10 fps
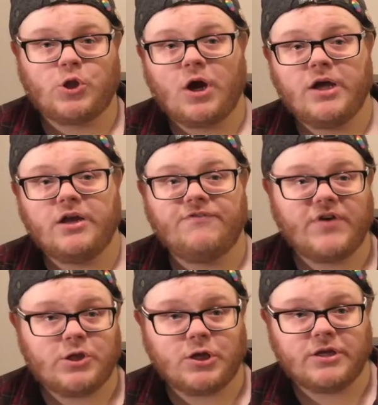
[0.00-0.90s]
a shy and
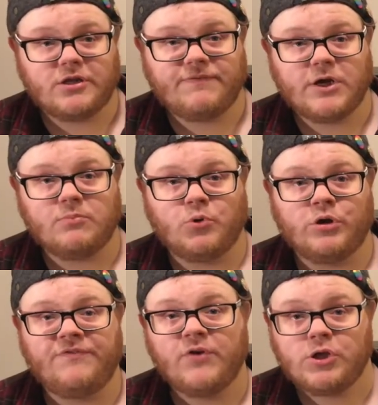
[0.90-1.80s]
facially disfigured
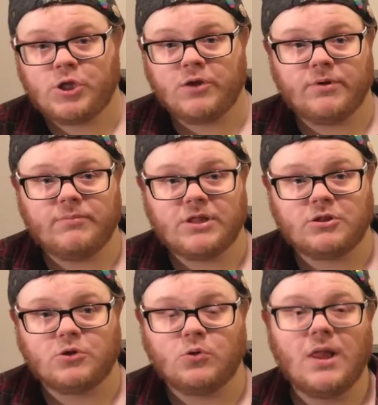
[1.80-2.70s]
boy's first year in middle
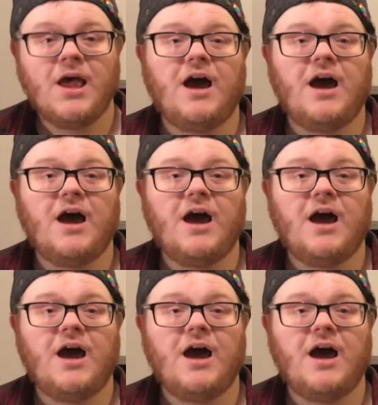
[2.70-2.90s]
school